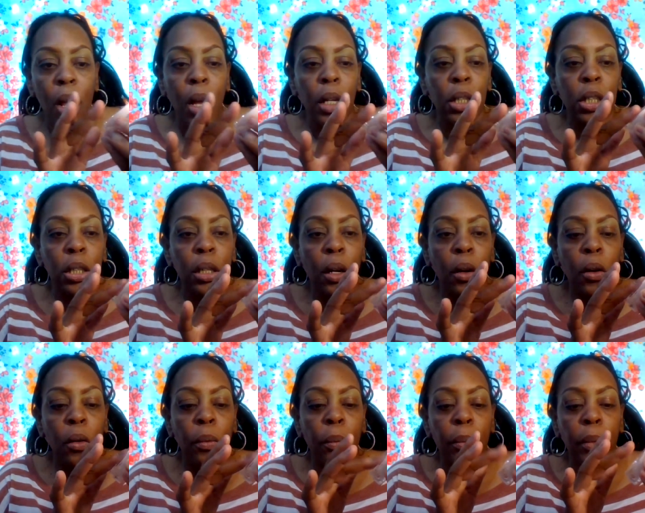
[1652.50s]

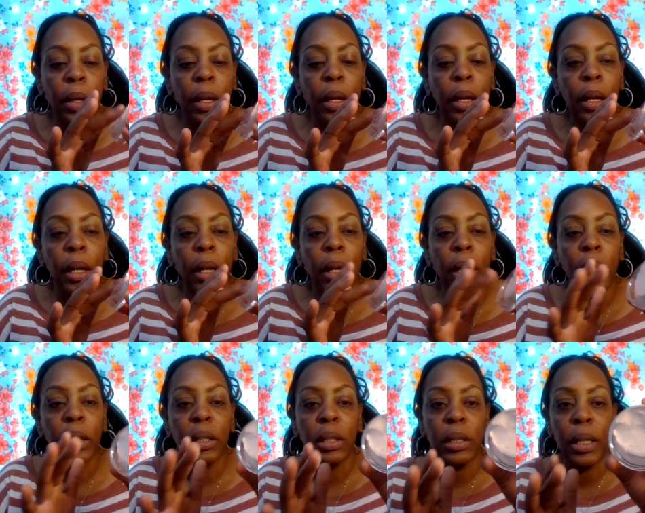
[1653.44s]
So, and
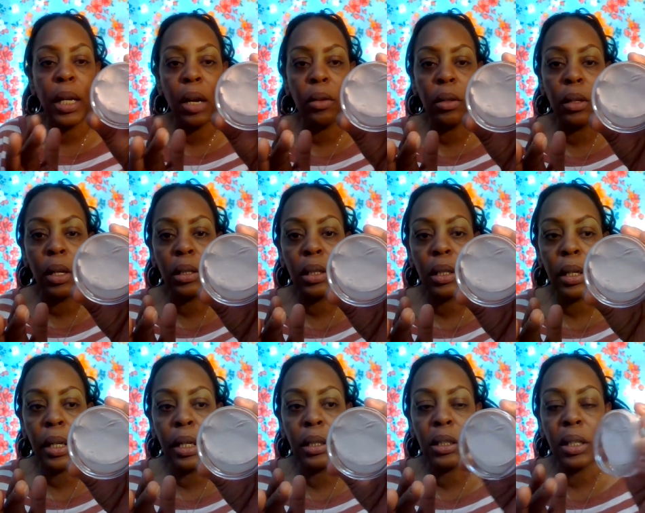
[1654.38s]
this is how it looks on
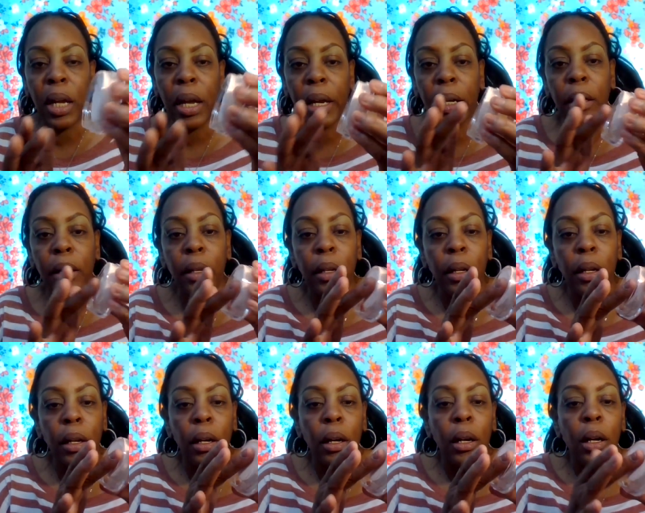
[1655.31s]
the inside.
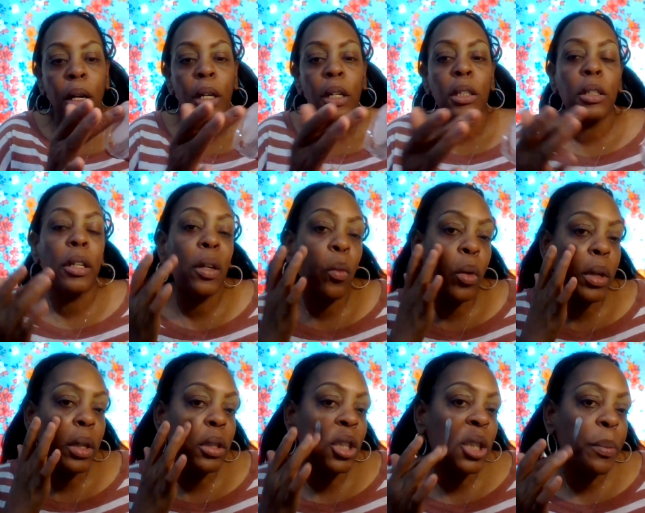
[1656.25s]
So you
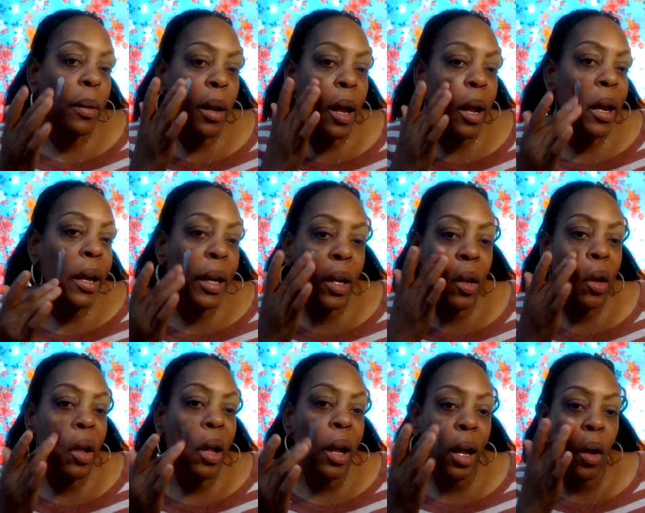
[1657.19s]
want to just apply
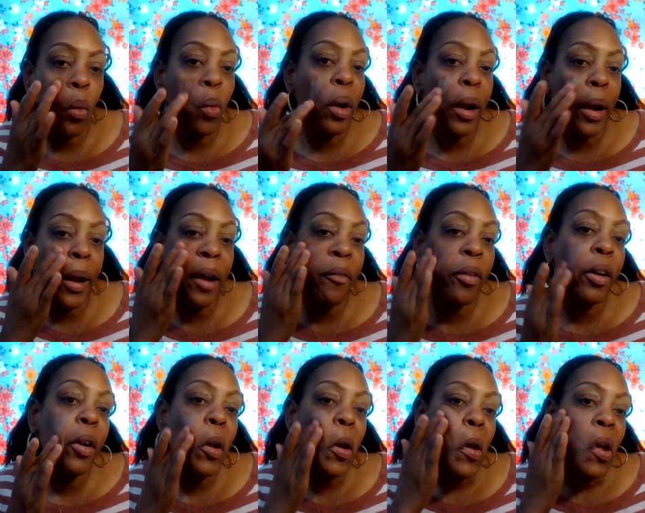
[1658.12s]

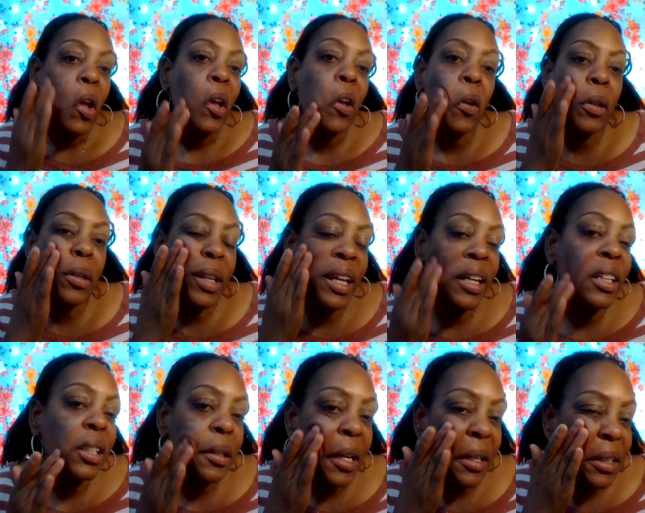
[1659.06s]
wherever you think
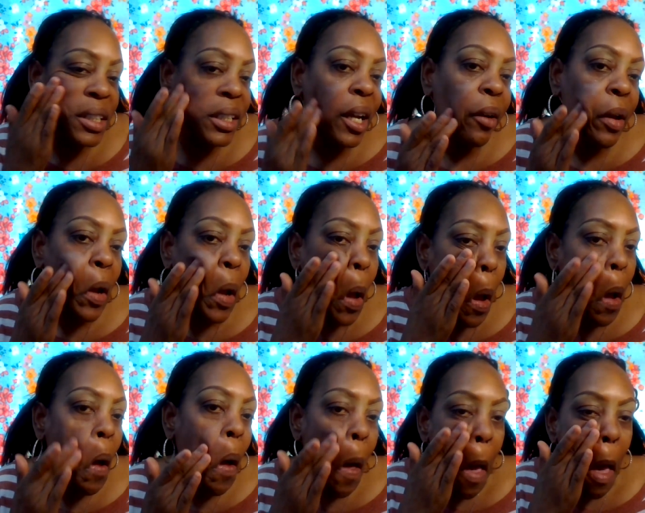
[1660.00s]
is necessary.
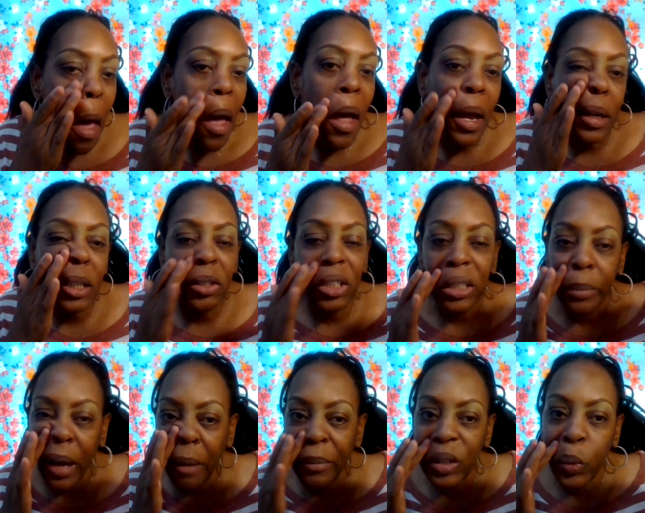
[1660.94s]
And this is
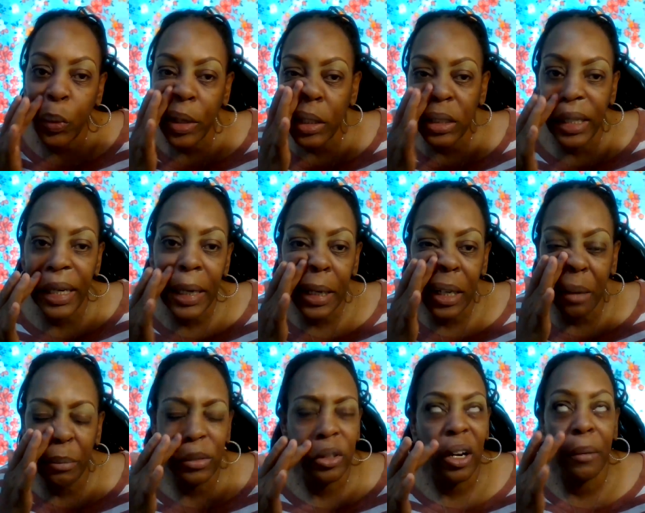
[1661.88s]
about between 10,
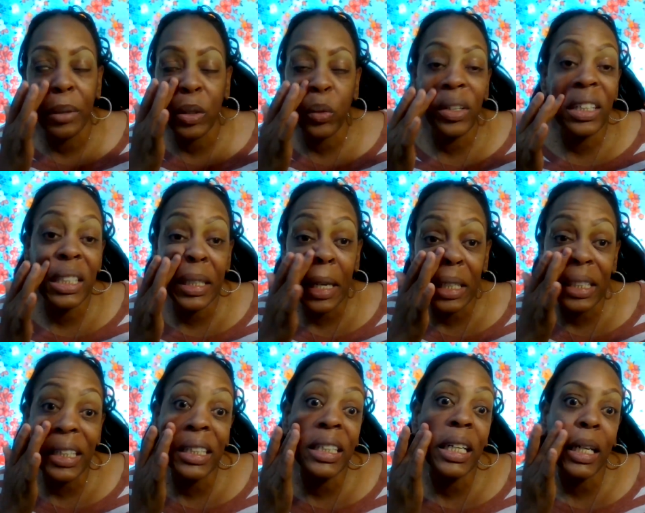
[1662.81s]
I'm sorry, between 6
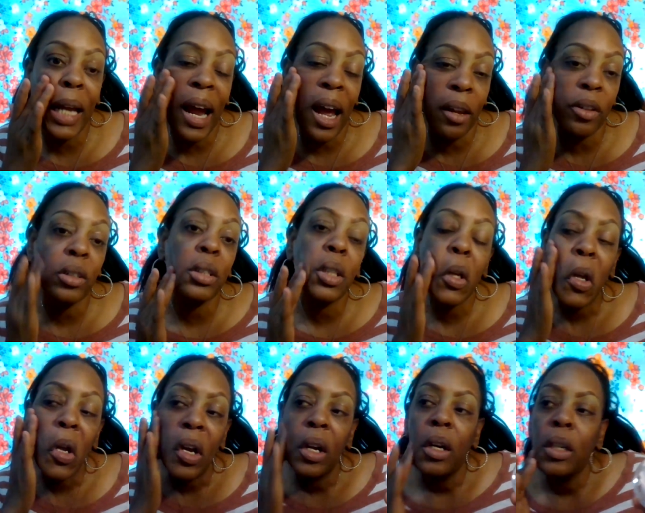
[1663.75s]
and
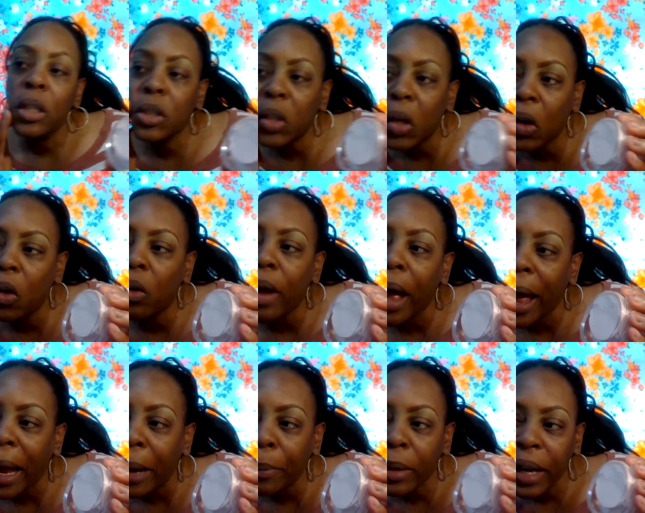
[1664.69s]
$10. So
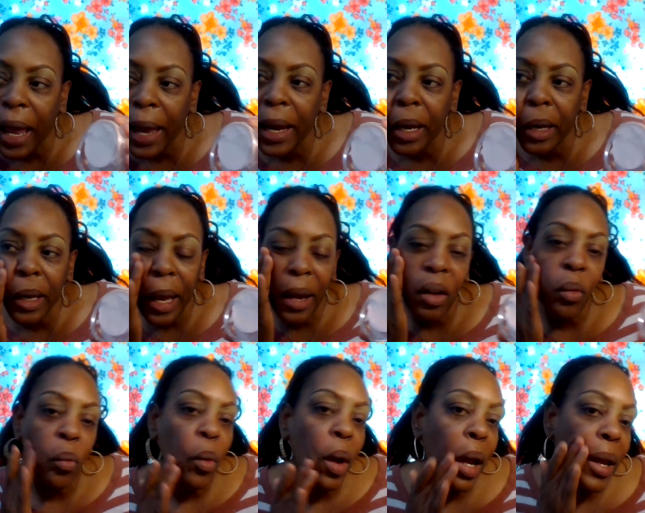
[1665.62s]
I apply it like
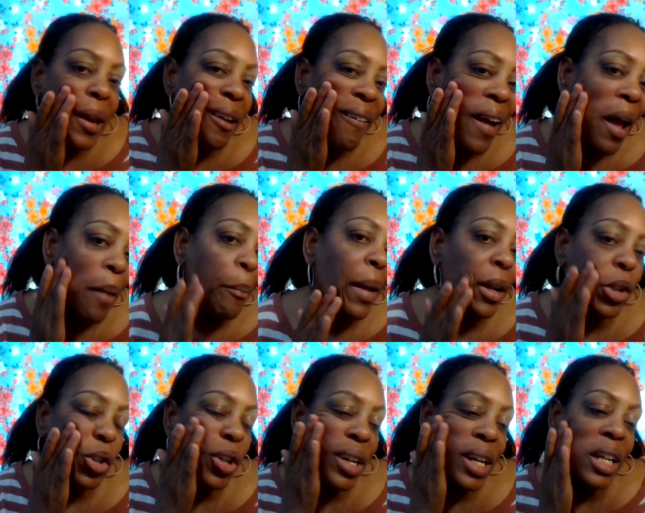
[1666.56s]
right here at my
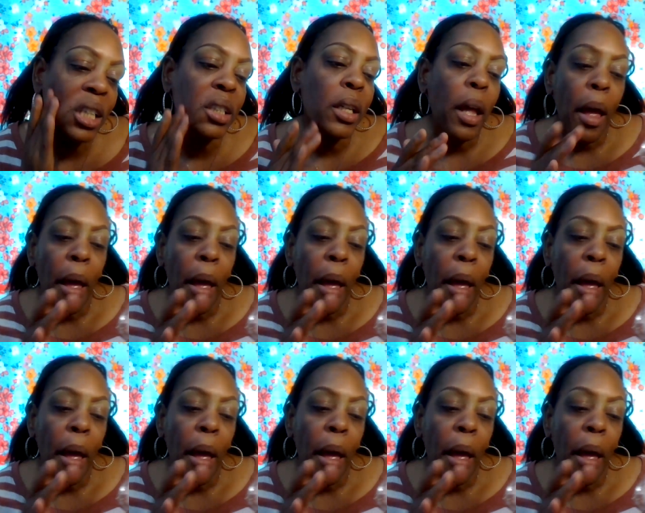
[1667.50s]
cheeks